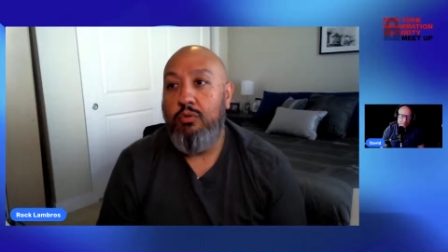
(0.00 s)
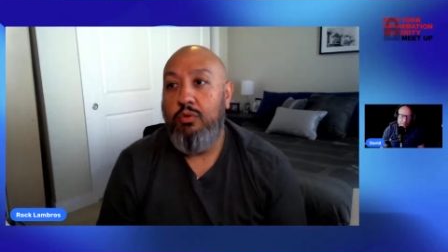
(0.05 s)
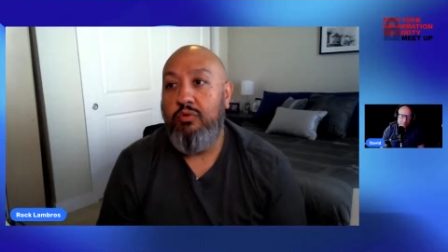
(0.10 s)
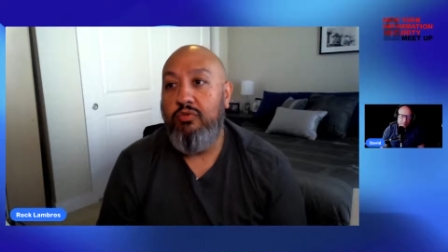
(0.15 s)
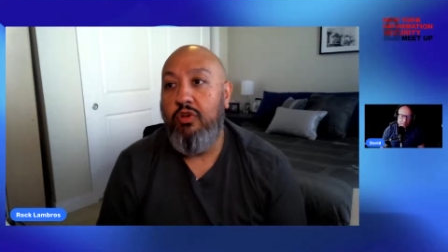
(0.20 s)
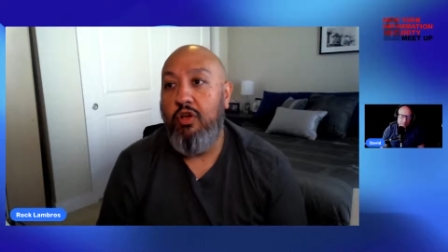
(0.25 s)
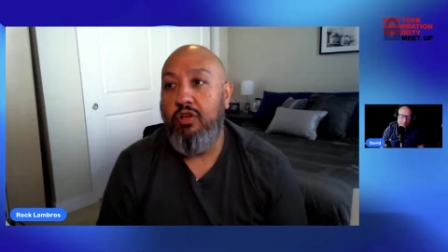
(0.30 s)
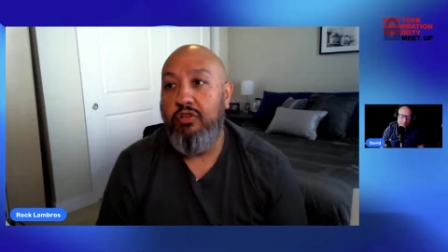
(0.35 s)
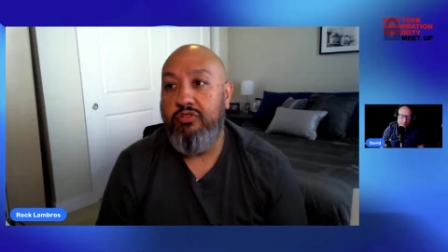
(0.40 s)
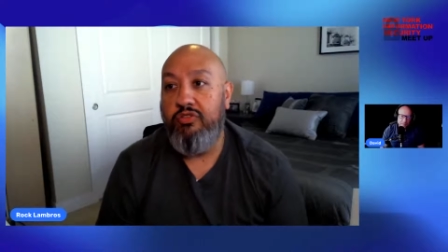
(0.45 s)

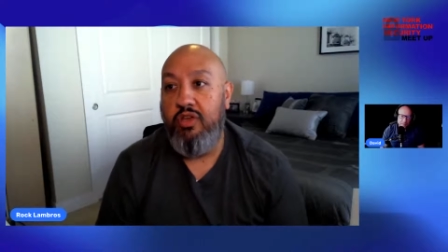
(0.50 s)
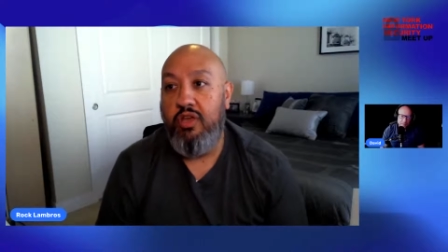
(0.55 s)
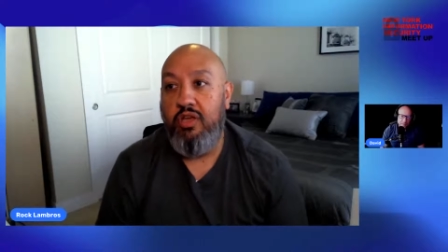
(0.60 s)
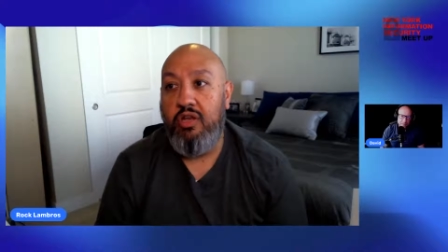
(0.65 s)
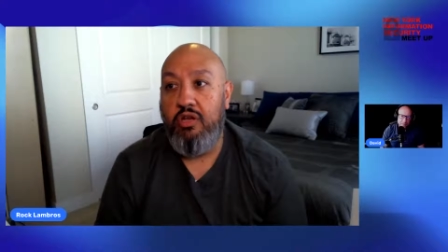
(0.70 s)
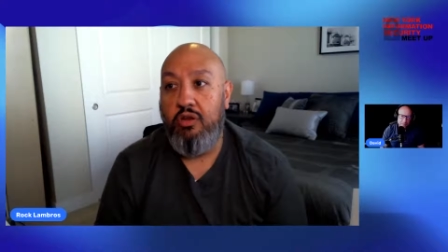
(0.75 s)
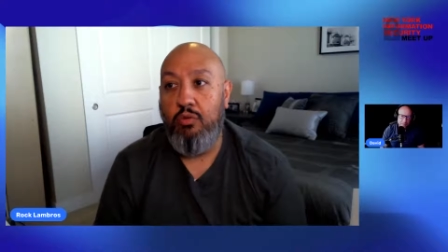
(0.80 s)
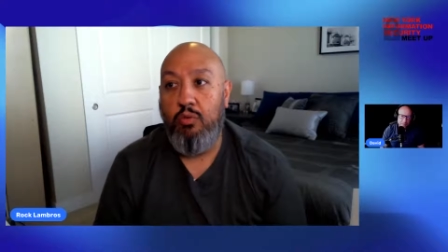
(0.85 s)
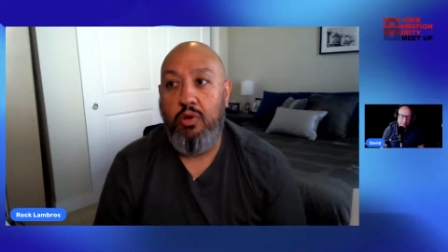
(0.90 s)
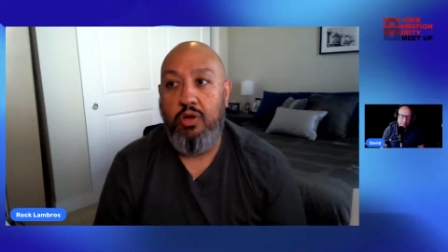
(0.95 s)
We've all
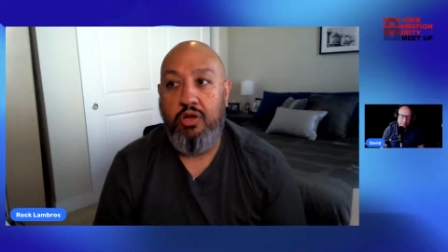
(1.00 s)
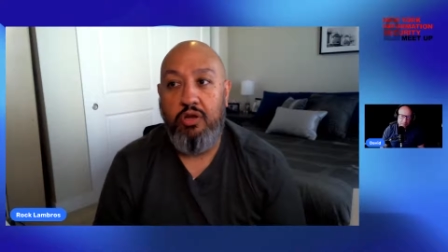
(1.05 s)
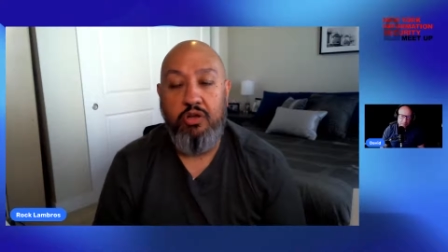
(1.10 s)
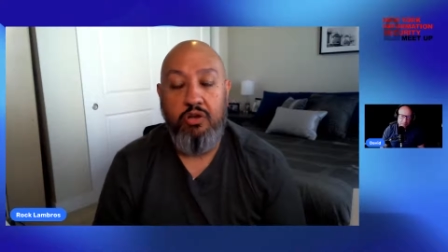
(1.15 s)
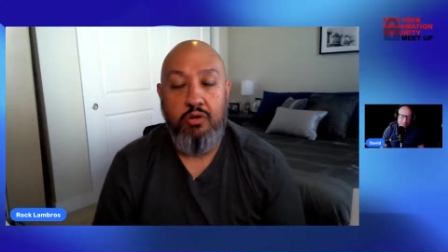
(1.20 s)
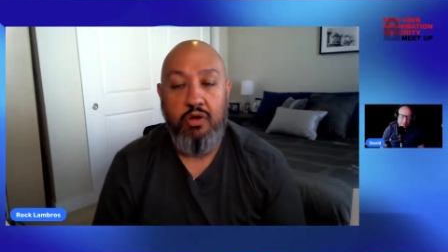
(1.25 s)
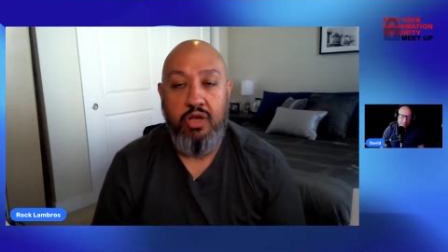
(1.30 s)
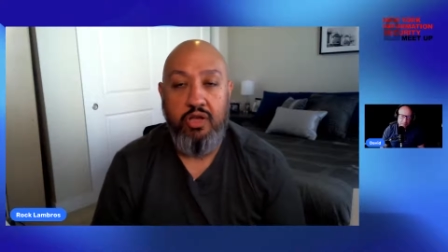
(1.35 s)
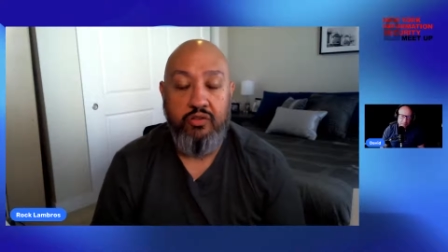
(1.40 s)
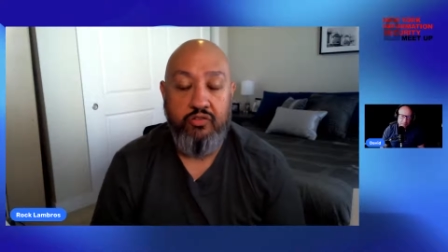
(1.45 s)
said you want to
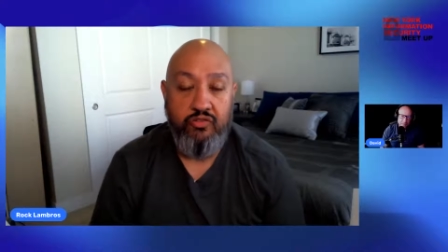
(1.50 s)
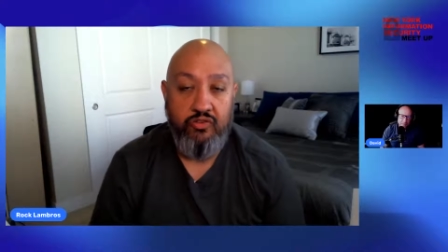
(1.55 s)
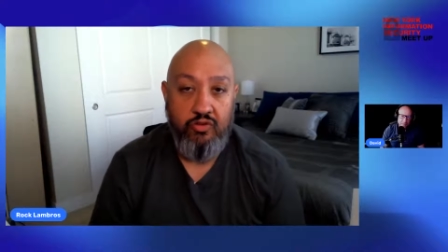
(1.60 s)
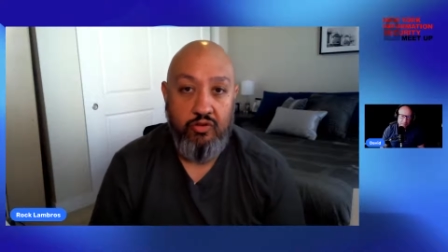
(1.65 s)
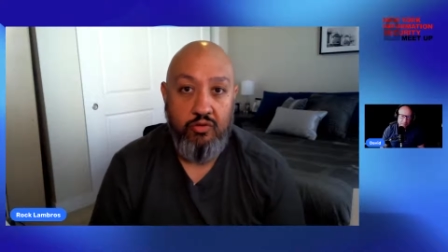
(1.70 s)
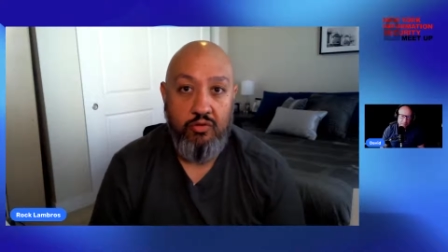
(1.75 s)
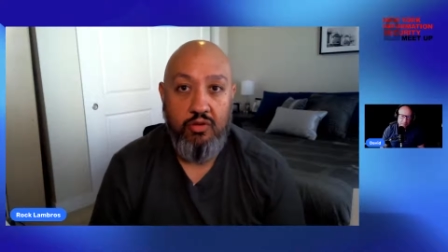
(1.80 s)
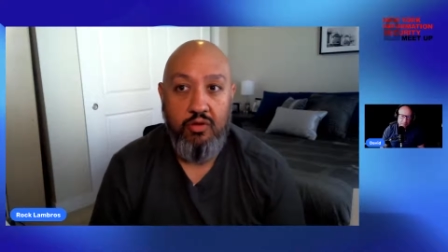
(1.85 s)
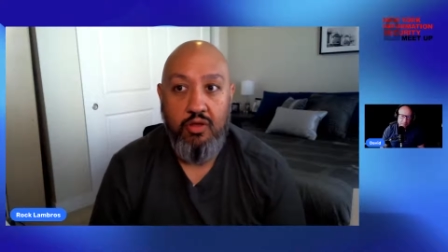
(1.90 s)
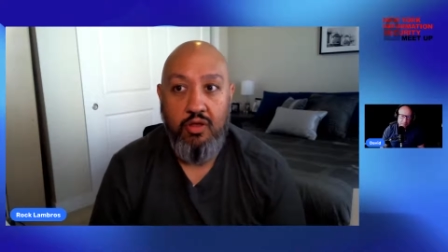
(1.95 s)
do ISO.